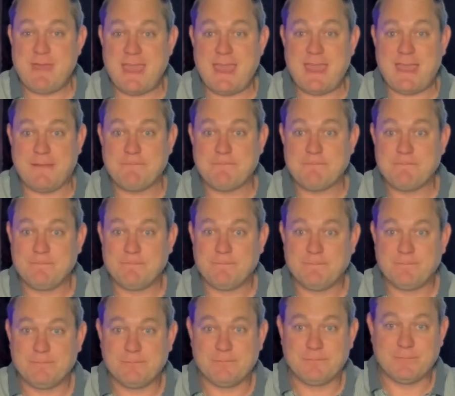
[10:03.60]
me,
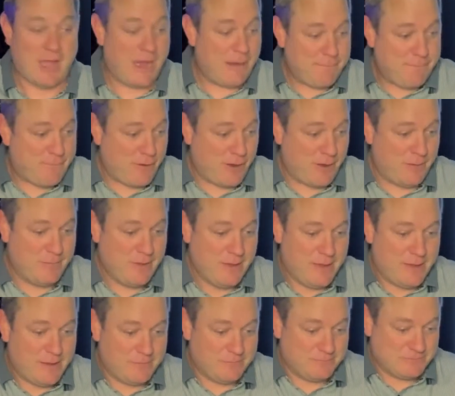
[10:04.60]
not from
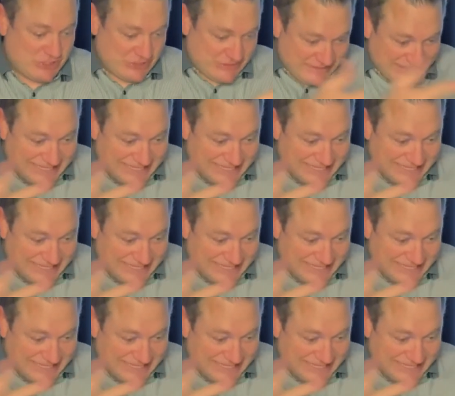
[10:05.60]
just